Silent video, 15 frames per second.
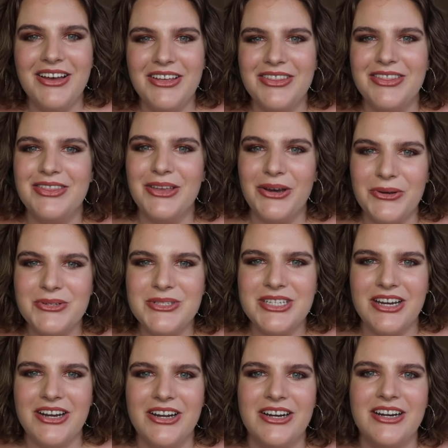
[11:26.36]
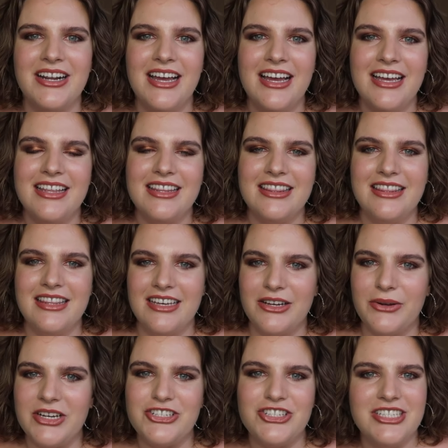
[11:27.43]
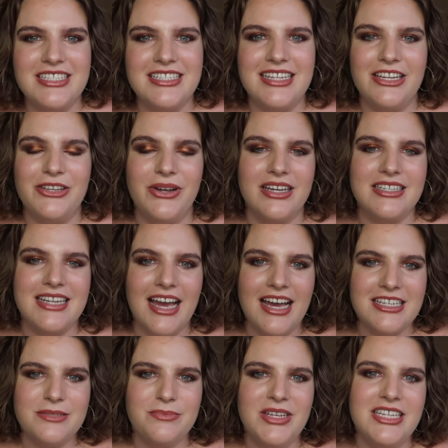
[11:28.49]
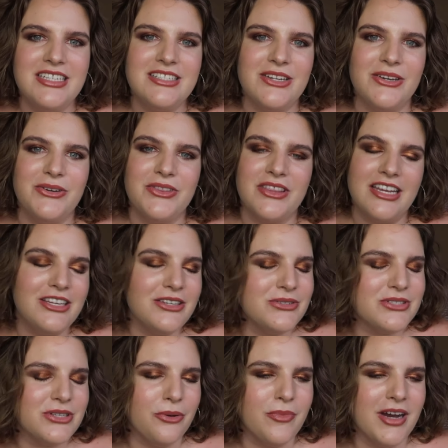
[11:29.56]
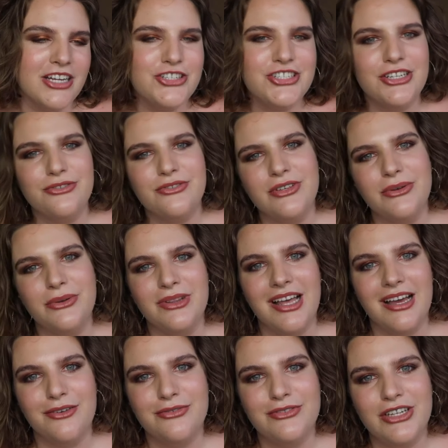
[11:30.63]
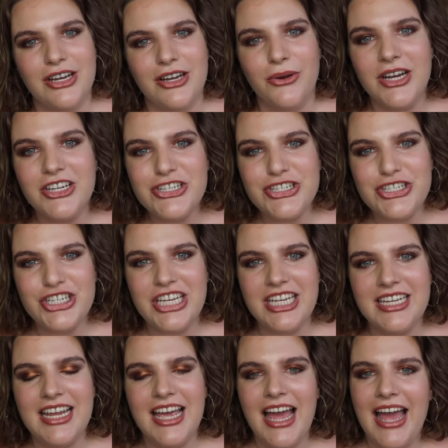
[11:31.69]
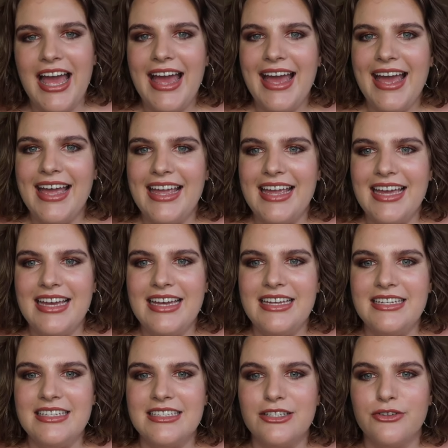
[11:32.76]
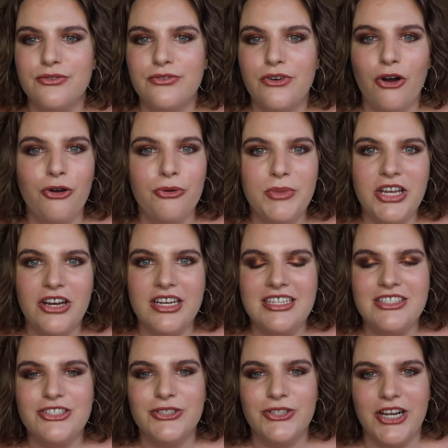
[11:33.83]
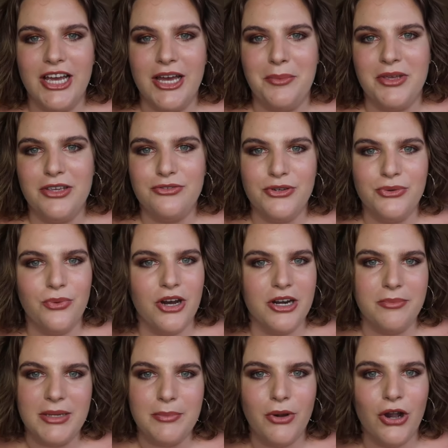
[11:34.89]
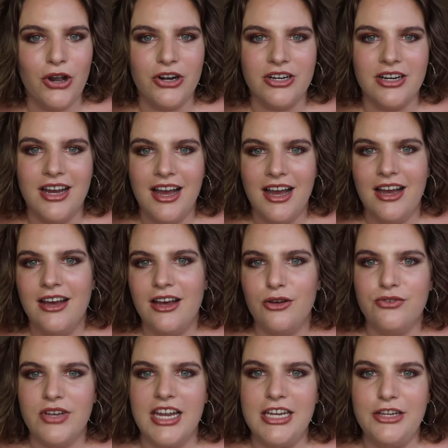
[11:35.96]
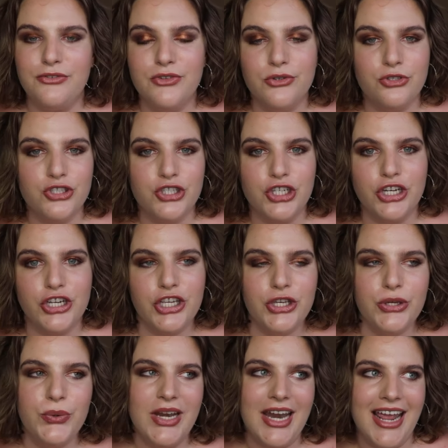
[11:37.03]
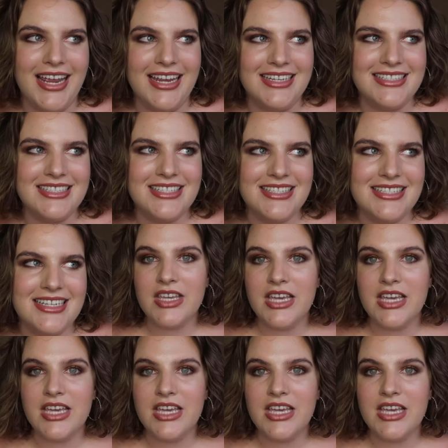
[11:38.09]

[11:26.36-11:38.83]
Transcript: those are the questions that you guys asked me. So thank you so much if you left a question, and follow me on Instagram if you want to be part of any future Q&As.